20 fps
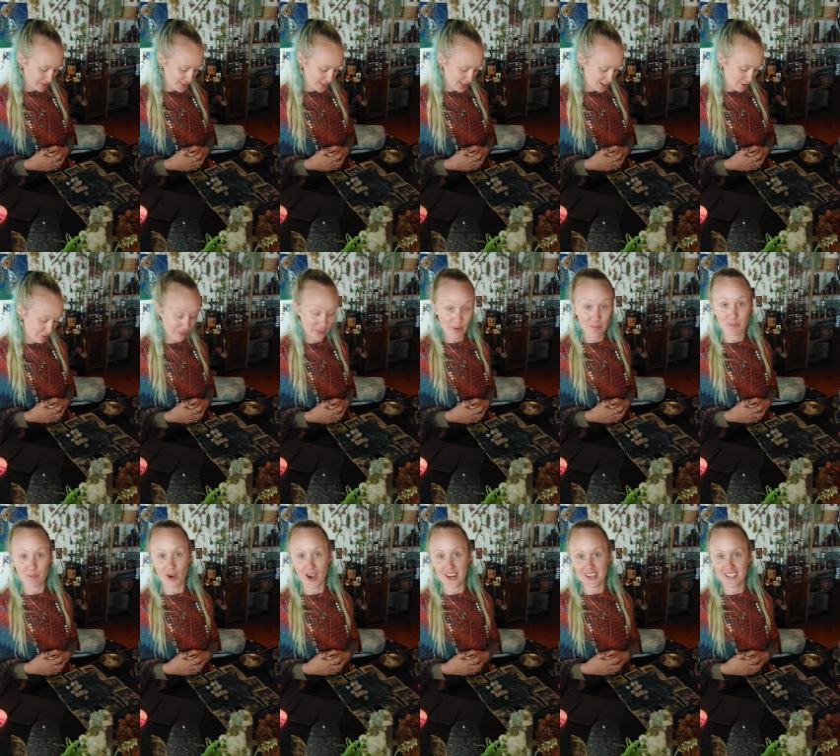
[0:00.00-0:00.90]
yourself.
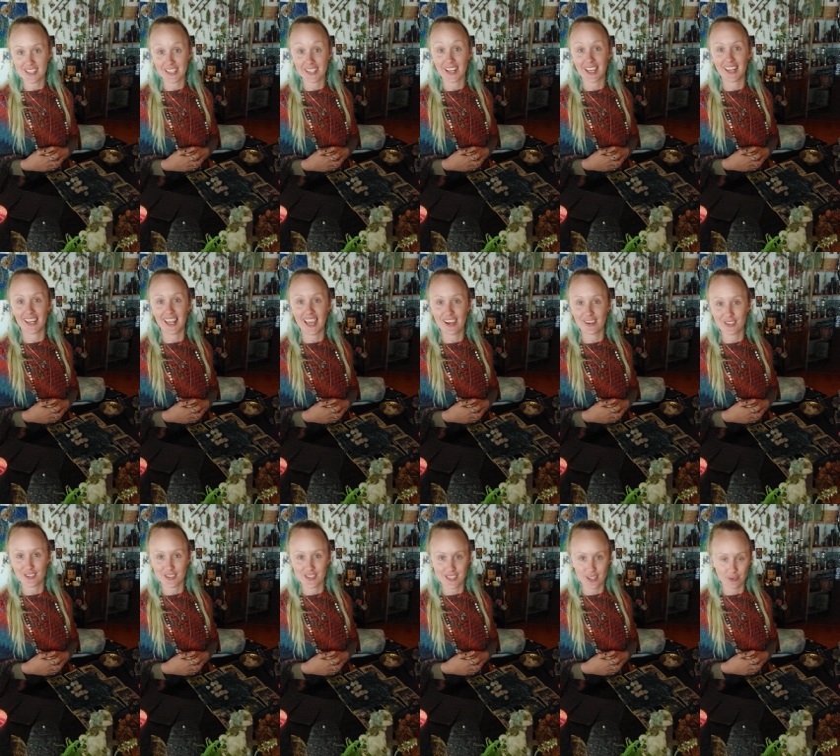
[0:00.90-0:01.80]
Embrace it. Allow
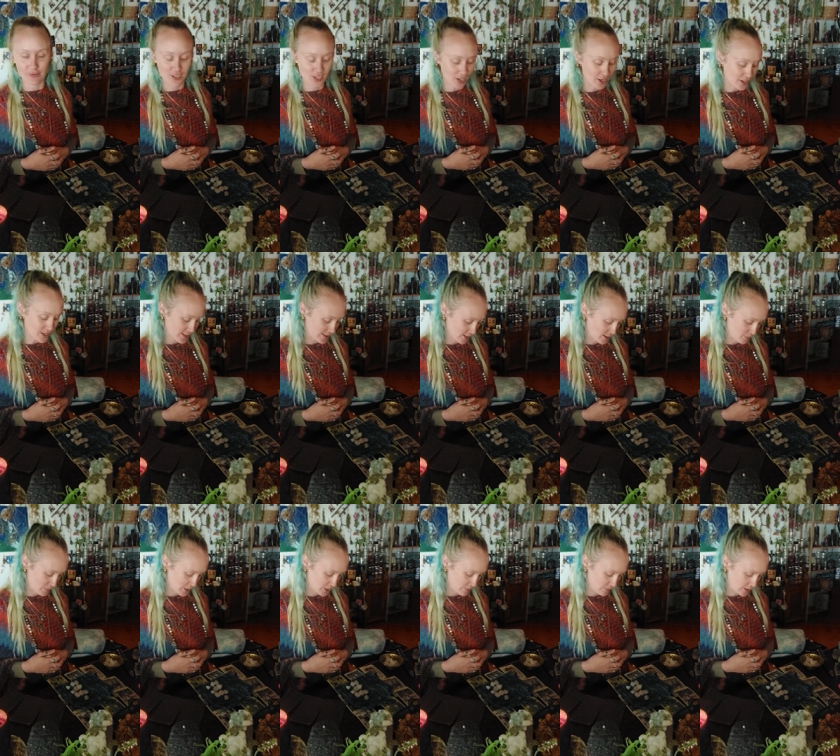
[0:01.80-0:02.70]
yourself to go so
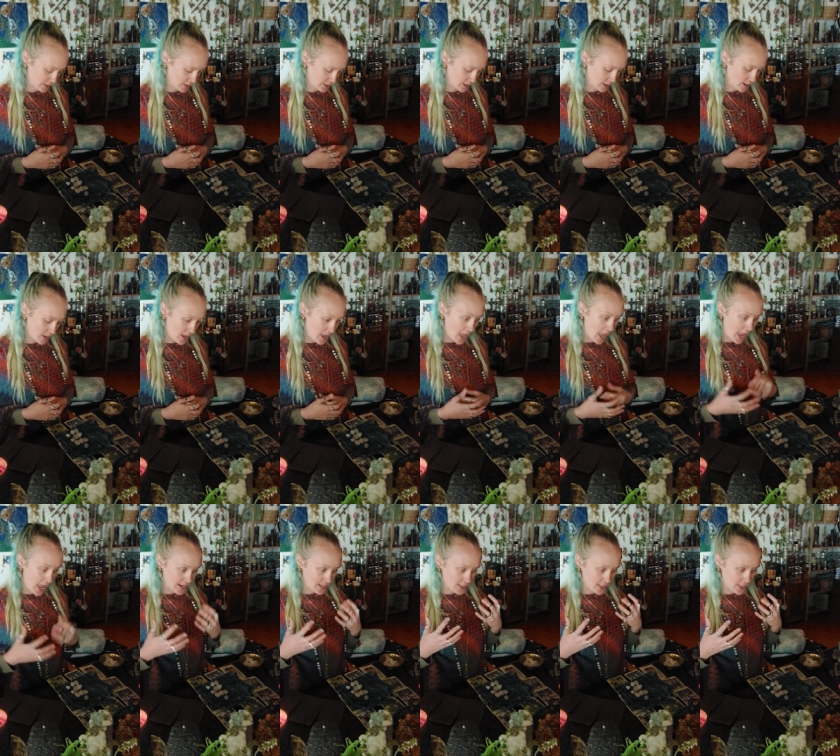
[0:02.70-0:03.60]
much further.
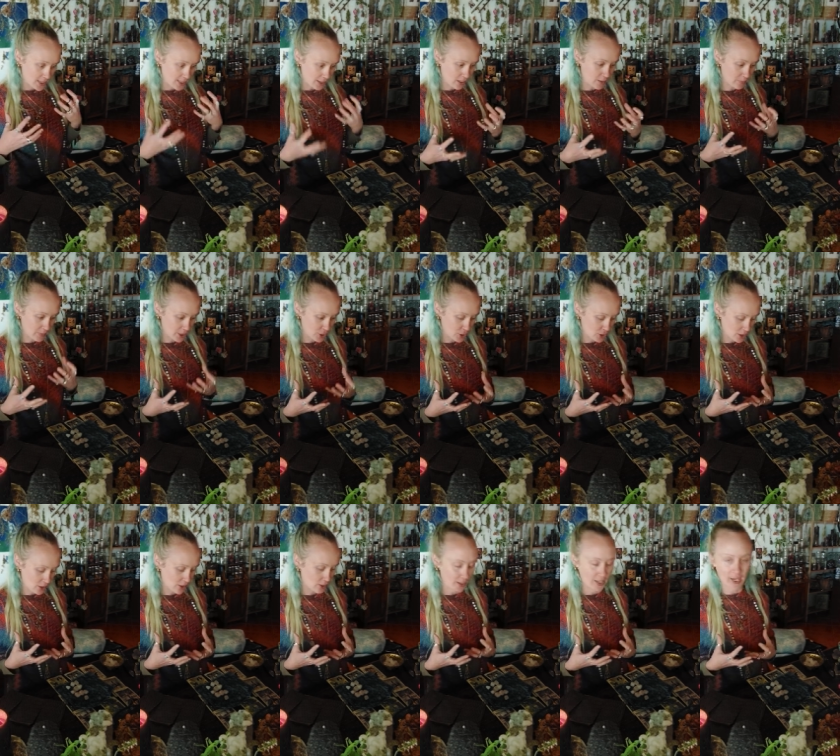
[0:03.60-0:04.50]
And so much
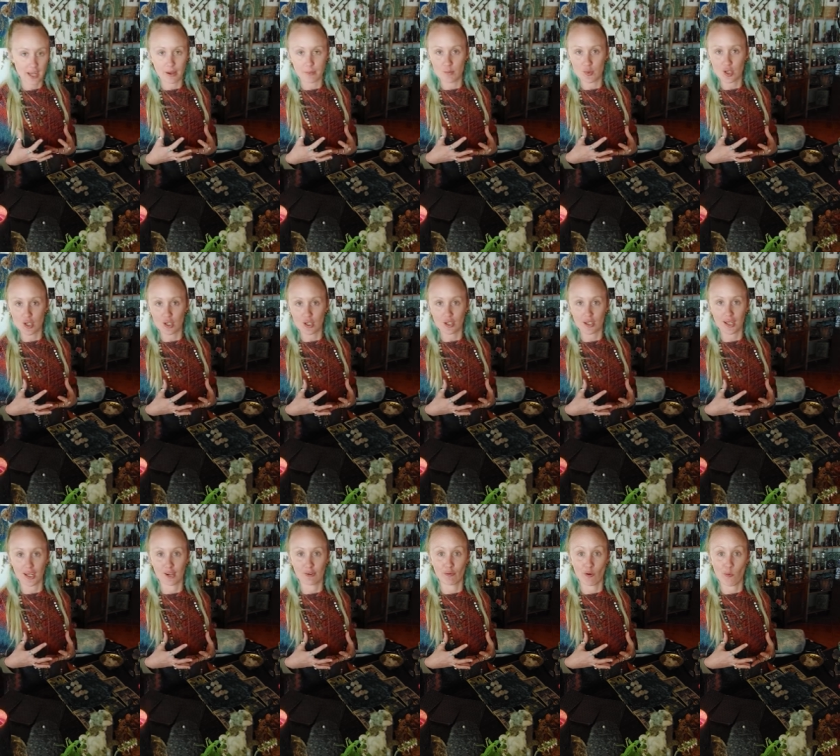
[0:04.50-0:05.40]
is going to come to
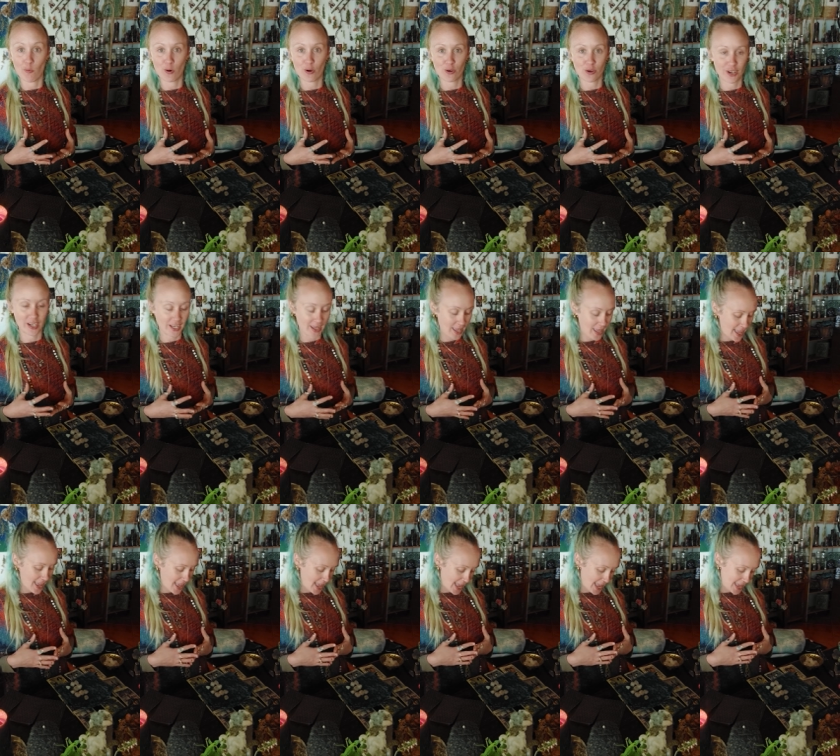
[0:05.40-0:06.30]
you in reward.
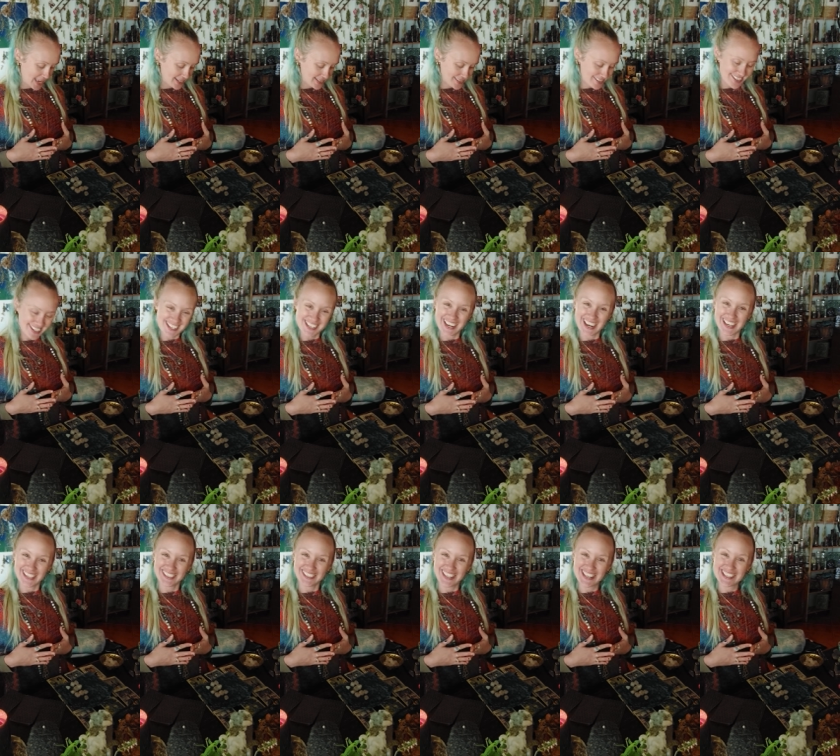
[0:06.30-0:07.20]
And
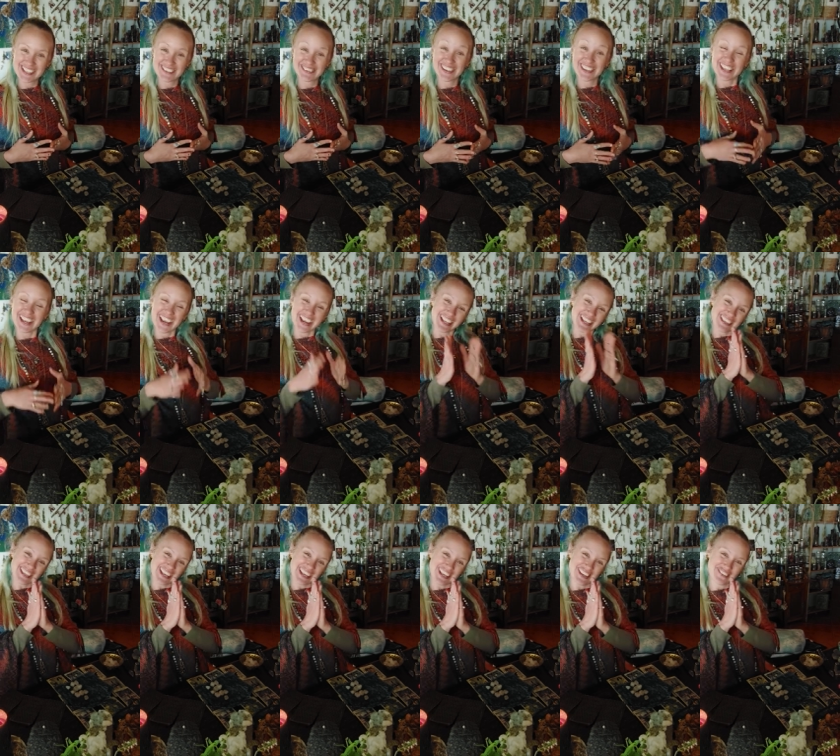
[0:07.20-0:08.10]
yeah, that's everything.
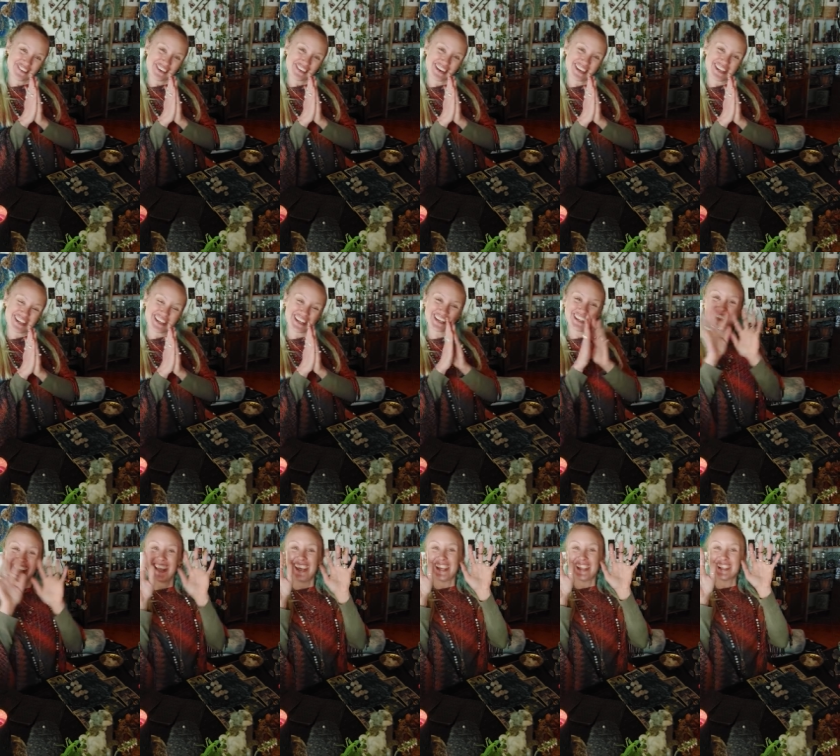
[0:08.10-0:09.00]
Thank you for watching.
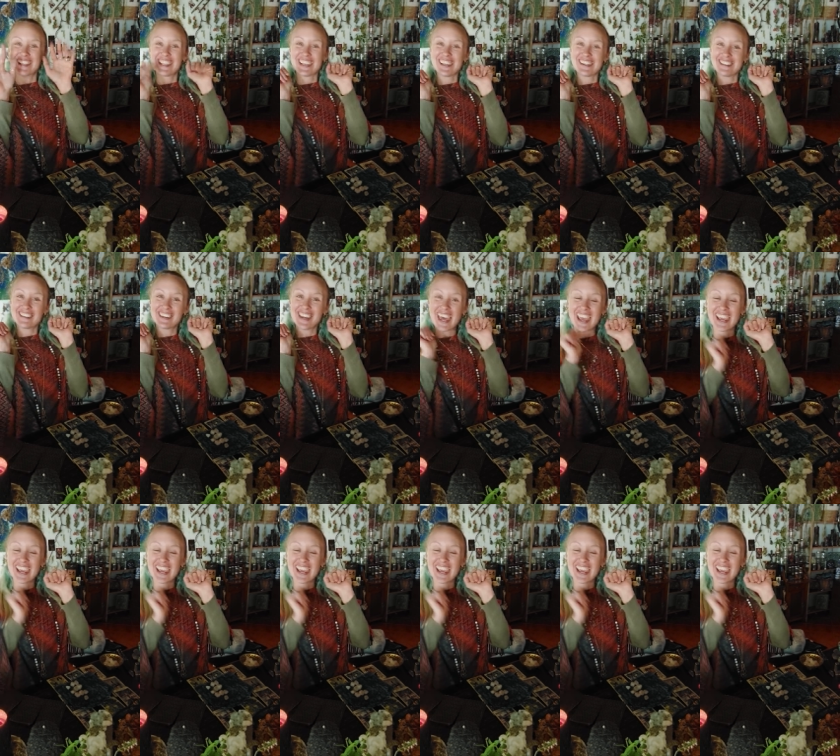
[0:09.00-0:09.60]
See you all